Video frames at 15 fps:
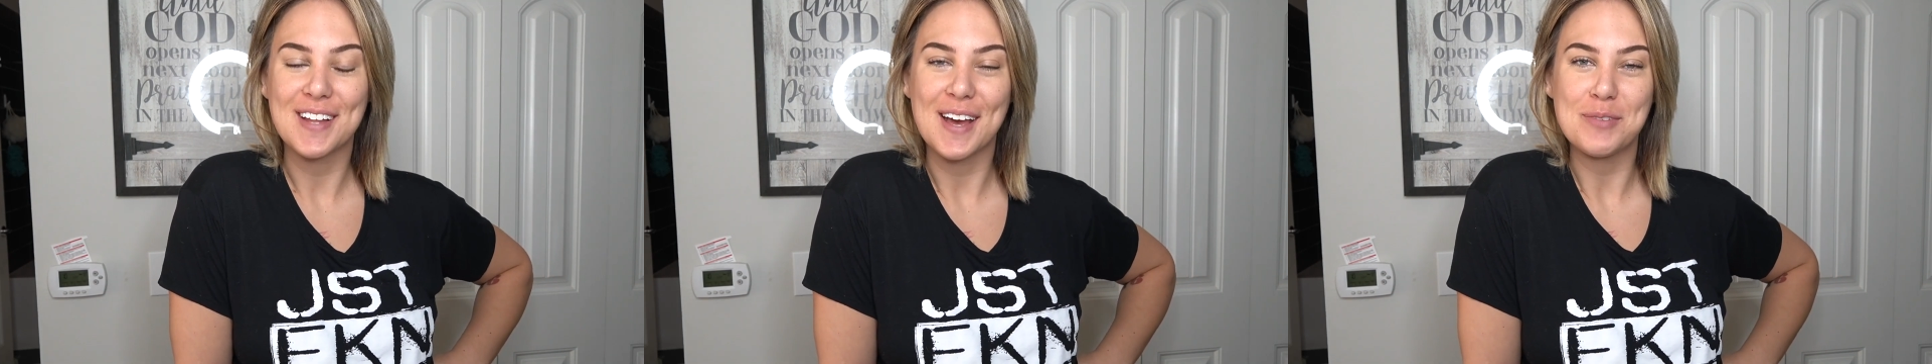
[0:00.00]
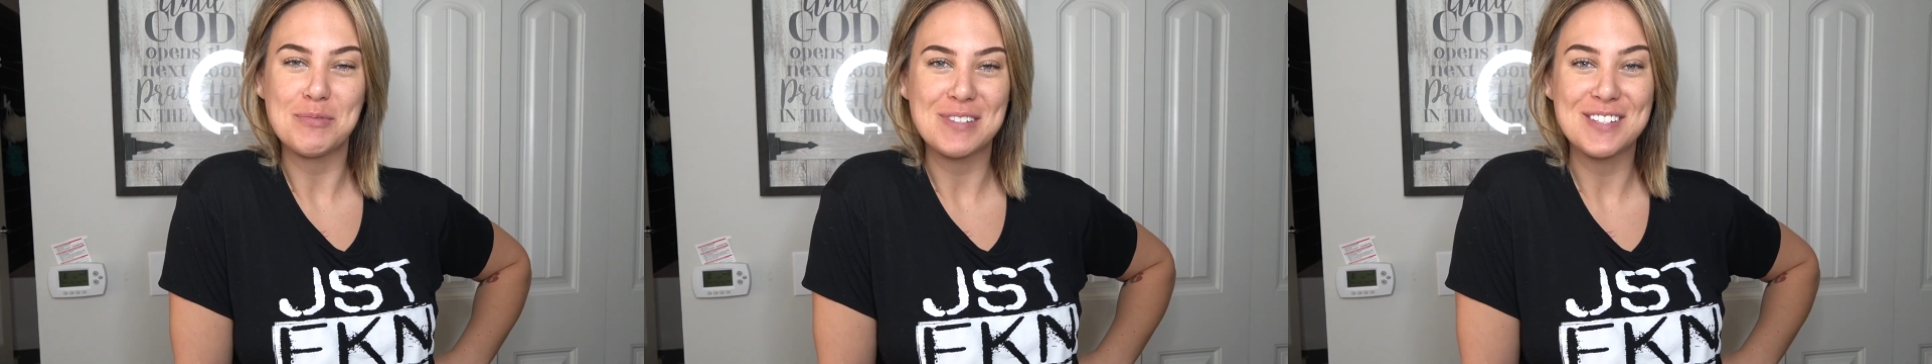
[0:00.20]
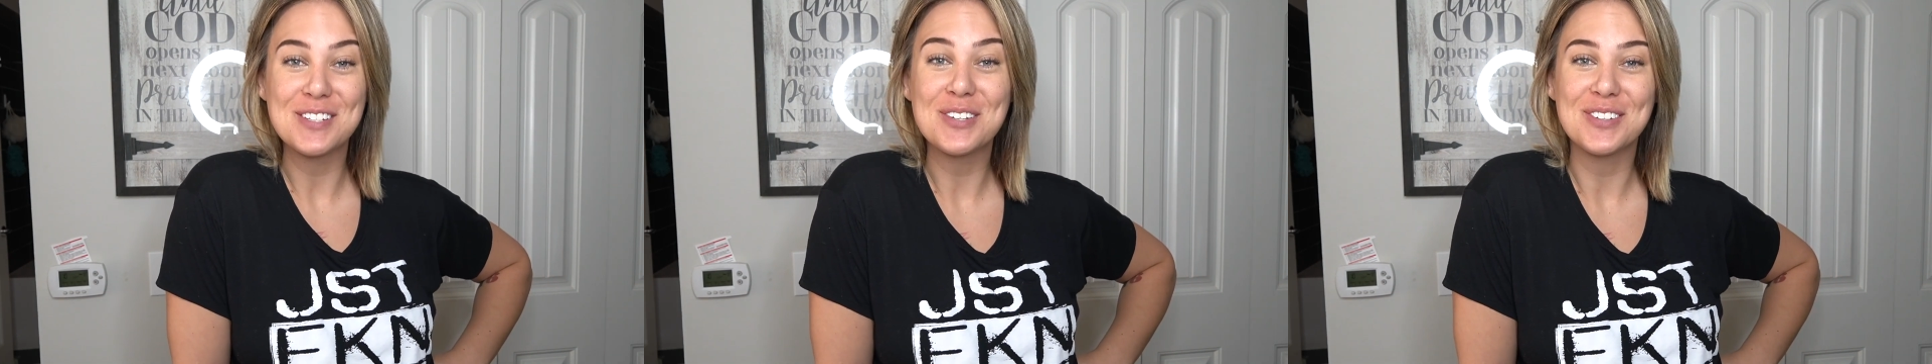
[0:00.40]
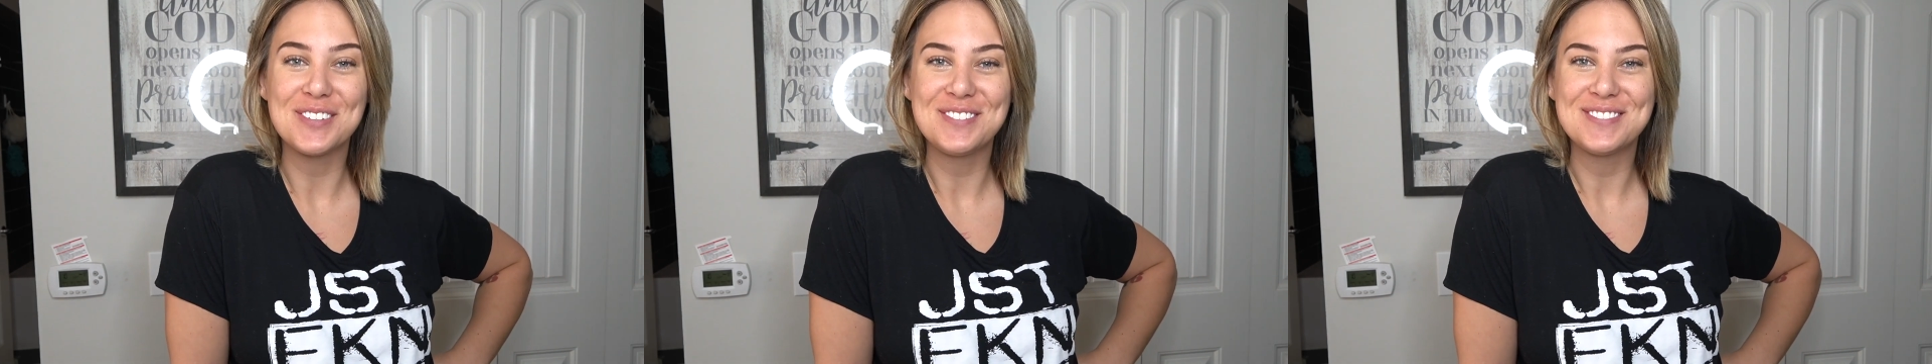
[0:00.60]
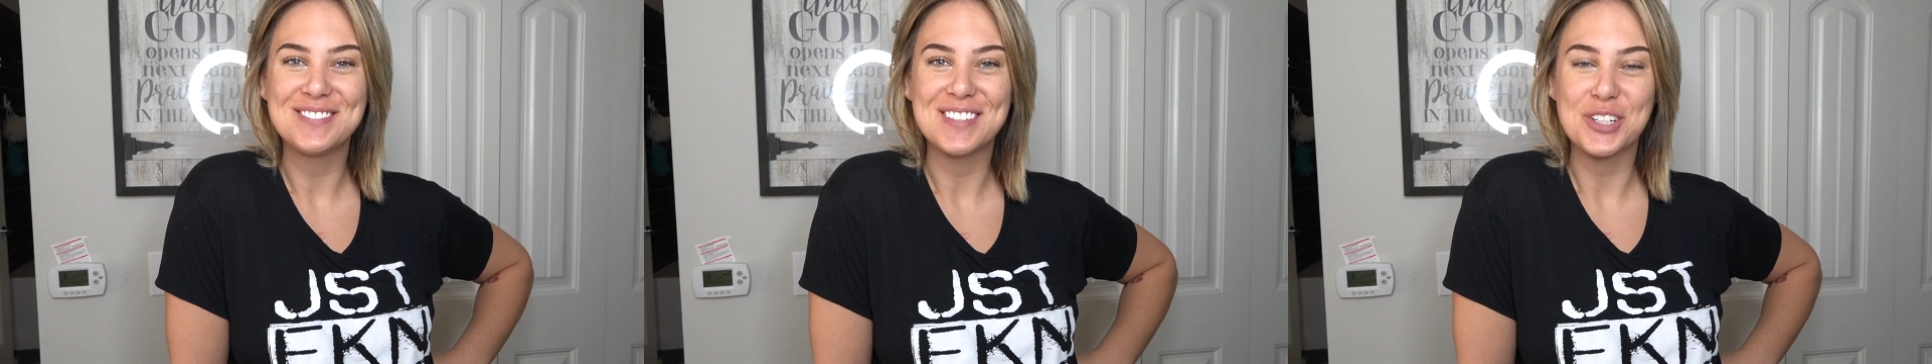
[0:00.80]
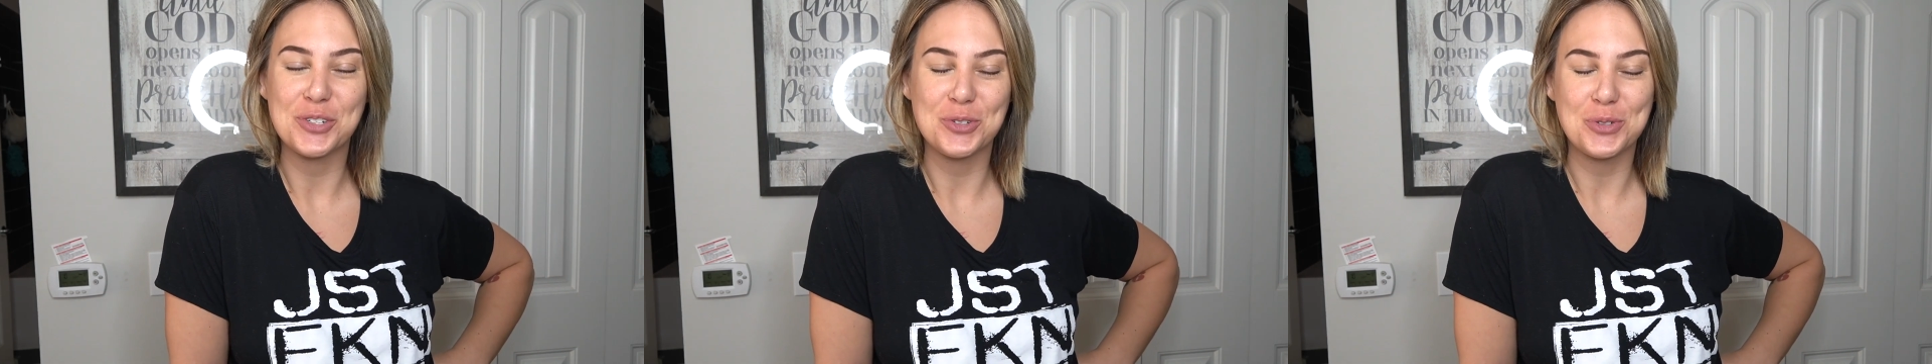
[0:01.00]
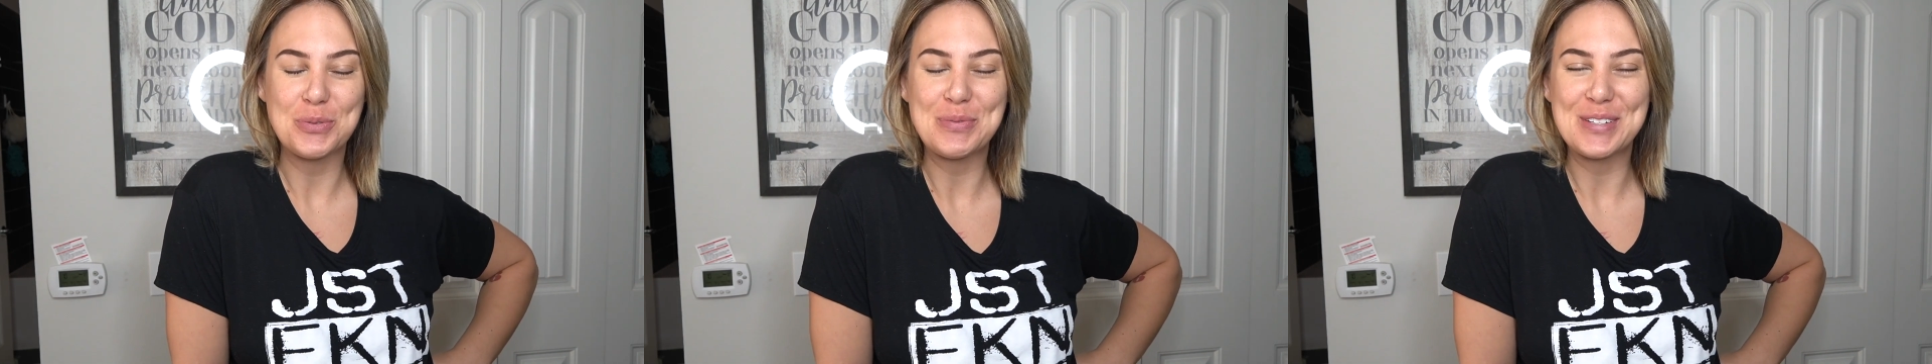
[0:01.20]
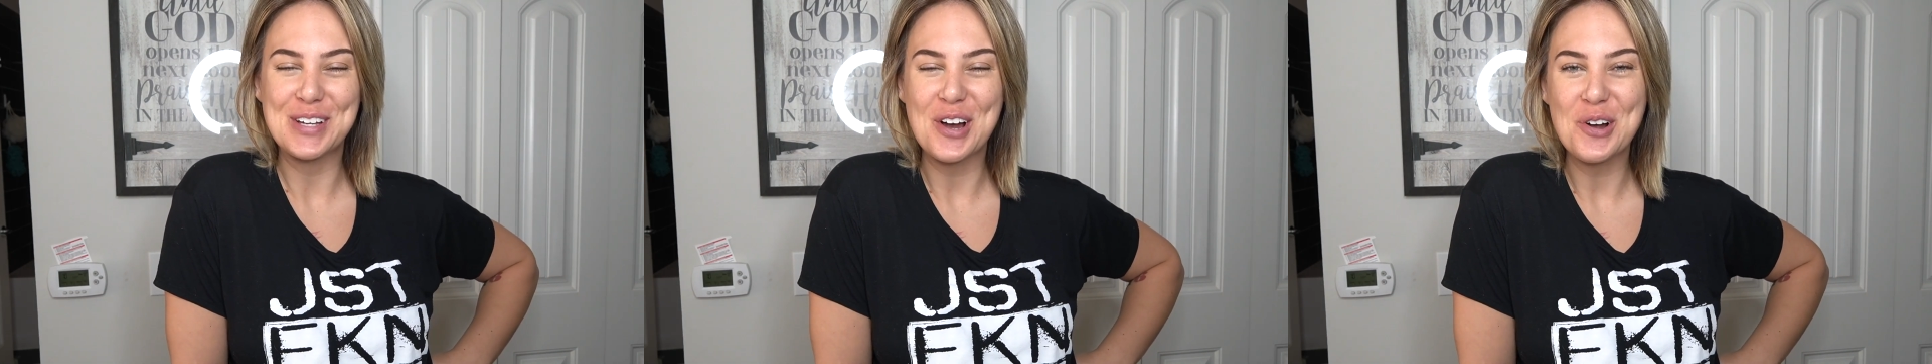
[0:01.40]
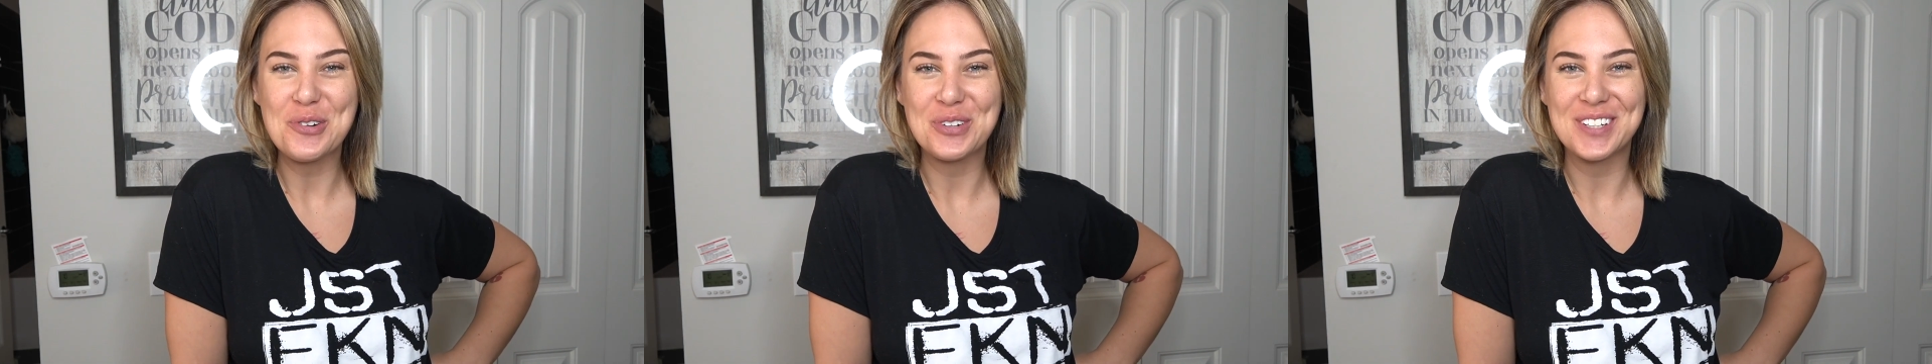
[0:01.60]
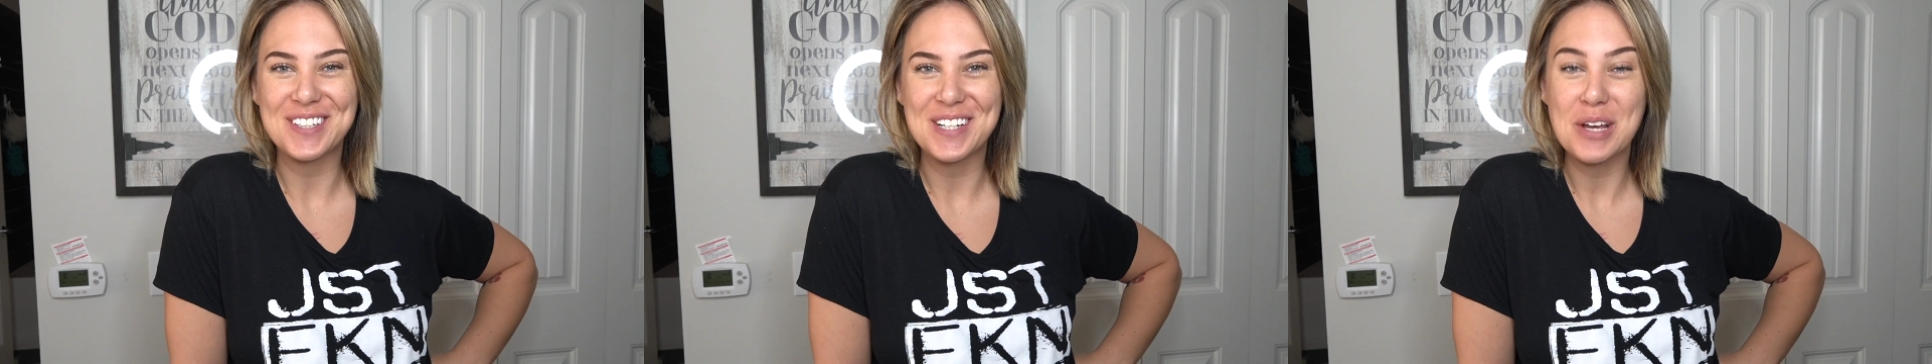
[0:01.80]
I'm still extremely
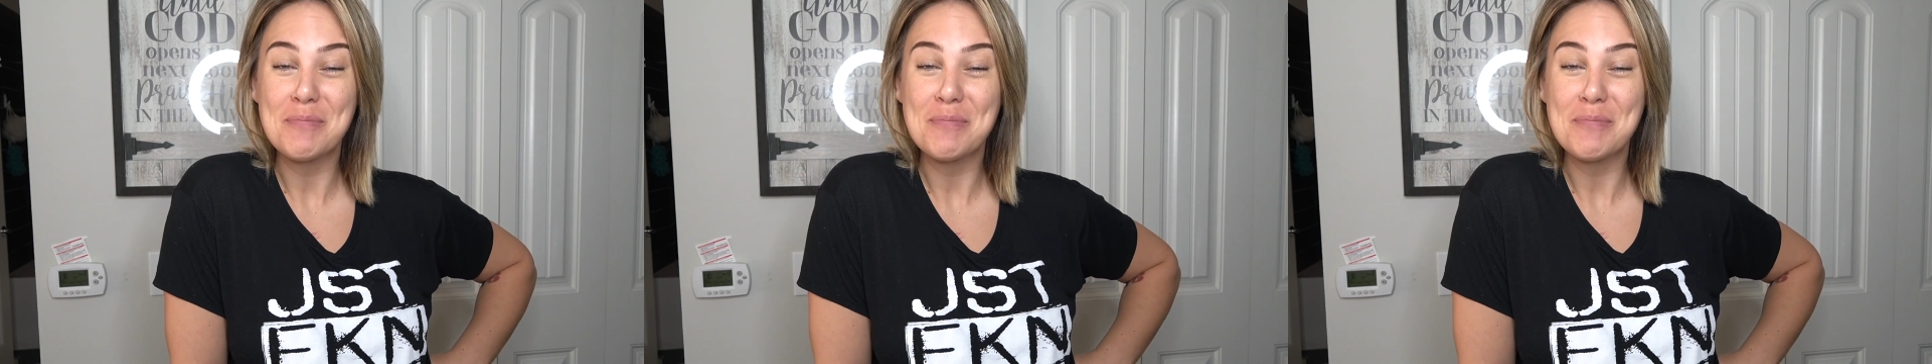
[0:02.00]
awkward